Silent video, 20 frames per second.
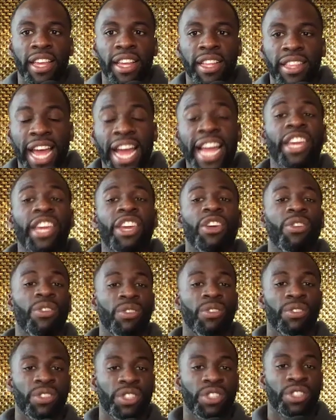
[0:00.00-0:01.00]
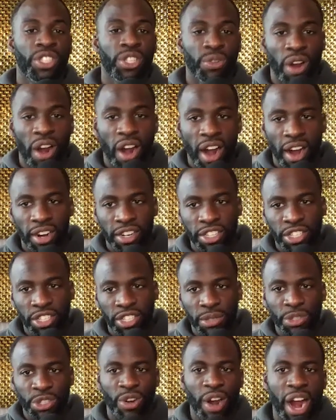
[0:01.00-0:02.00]
thank you to our
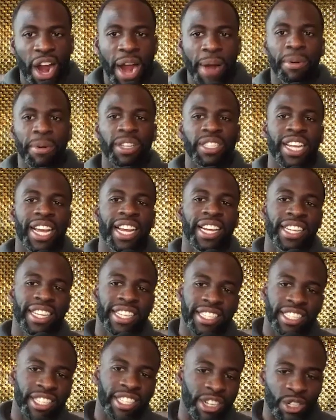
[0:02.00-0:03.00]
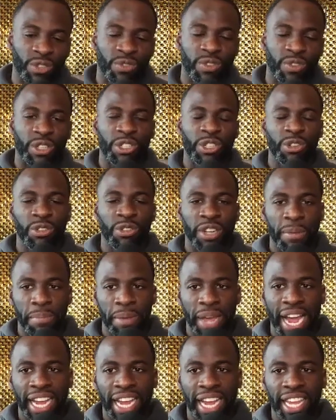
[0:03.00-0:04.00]
subscribers and listeners for tuning
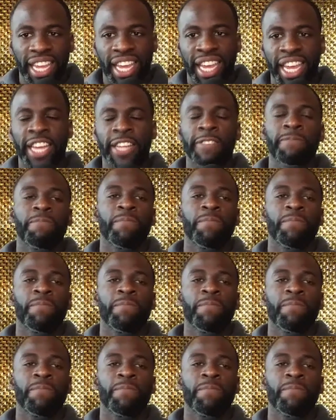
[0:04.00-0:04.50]
back in.